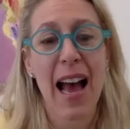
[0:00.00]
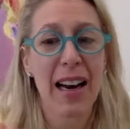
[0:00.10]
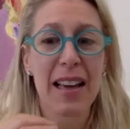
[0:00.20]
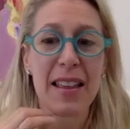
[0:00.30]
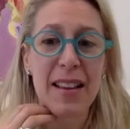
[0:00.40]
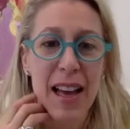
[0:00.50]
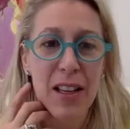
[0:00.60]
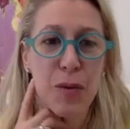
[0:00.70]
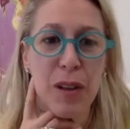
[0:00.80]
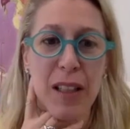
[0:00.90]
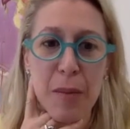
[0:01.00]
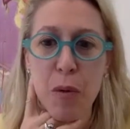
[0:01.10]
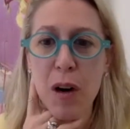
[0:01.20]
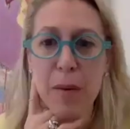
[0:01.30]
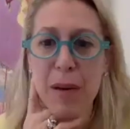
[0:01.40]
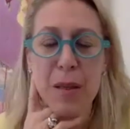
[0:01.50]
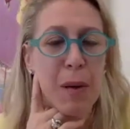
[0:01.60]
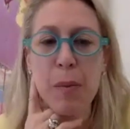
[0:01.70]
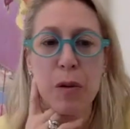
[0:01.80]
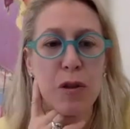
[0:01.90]
And I think that's really important, because
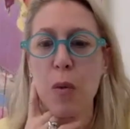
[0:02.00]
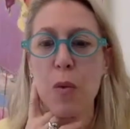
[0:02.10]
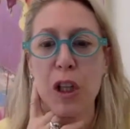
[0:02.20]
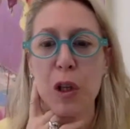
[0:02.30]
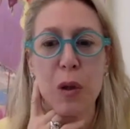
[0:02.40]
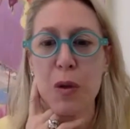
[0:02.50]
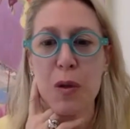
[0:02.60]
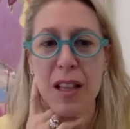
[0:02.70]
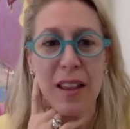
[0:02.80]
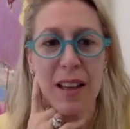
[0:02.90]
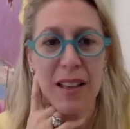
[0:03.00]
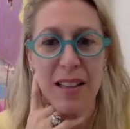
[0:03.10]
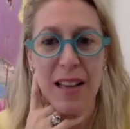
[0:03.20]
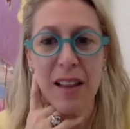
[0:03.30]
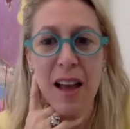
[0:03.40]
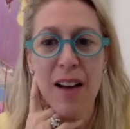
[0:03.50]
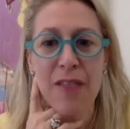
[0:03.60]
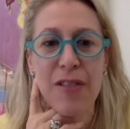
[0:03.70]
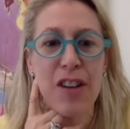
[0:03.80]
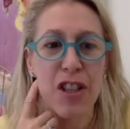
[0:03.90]
people don't want to lose the things they
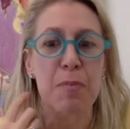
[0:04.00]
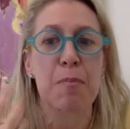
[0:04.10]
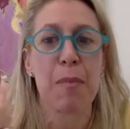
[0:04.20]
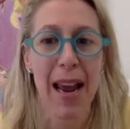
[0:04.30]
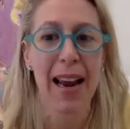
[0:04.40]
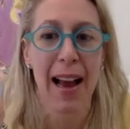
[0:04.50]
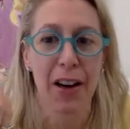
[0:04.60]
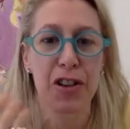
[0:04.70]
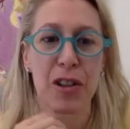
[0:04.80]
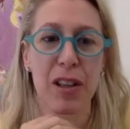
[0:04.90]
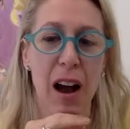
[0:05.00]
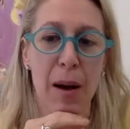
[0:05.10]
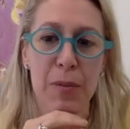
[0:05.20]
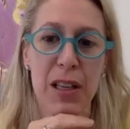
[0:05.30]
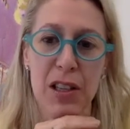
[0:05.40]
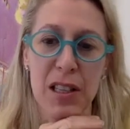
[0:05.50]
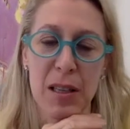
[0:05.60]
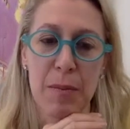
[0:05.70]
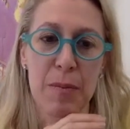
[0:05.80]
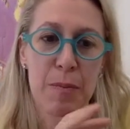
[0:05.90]
love. They just may actually opt into
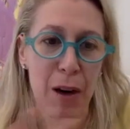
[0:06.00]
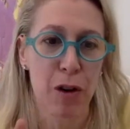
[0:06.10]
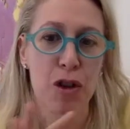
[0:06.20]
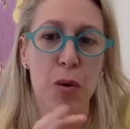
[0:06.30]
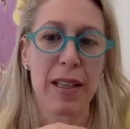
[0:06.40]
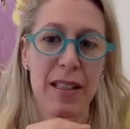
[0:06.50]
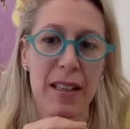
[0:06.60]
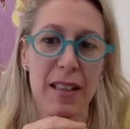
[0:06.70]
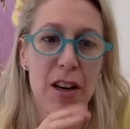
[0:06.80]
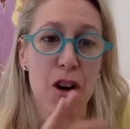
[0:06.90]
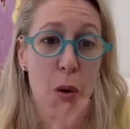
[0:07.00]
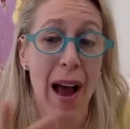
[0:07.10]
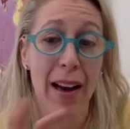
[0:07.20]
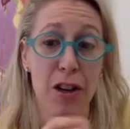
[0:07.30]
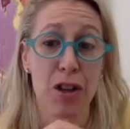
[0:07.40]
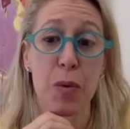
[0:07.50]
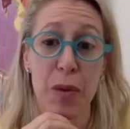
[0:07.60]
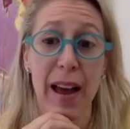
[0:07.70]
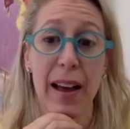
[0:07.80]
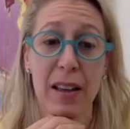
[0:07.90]
some better choices and know how to do
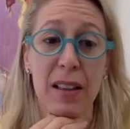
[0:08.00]
that